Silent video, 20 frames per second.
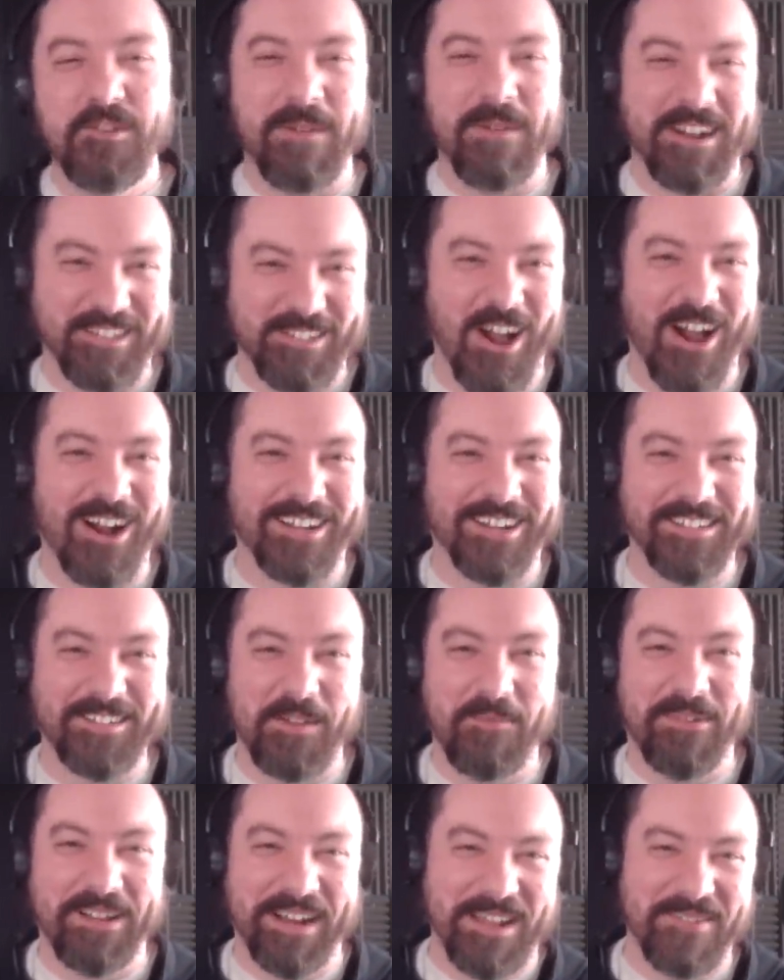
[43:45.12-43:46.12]
you better talk to
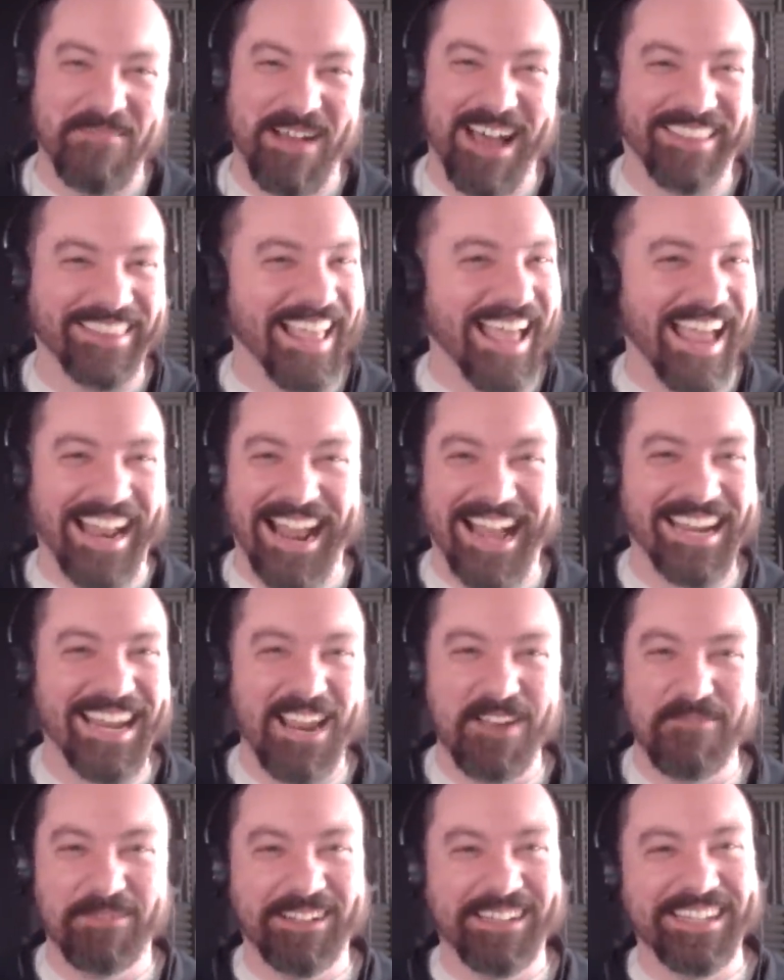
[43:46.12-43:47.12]
somebody about that. I
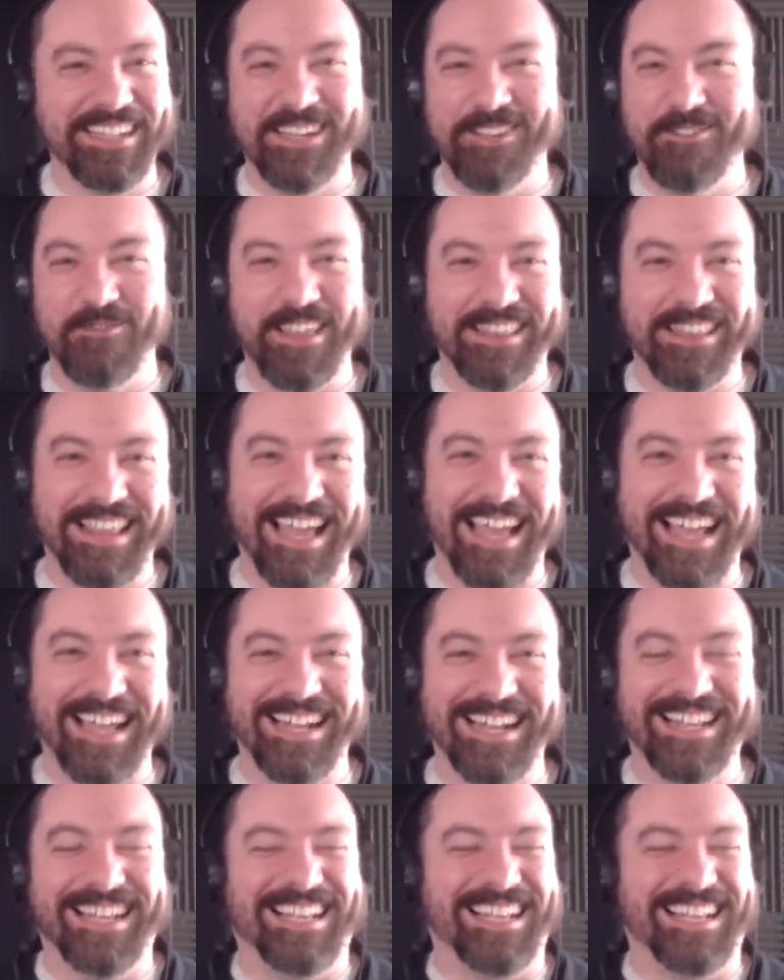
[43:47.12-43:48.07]
can't believe that that.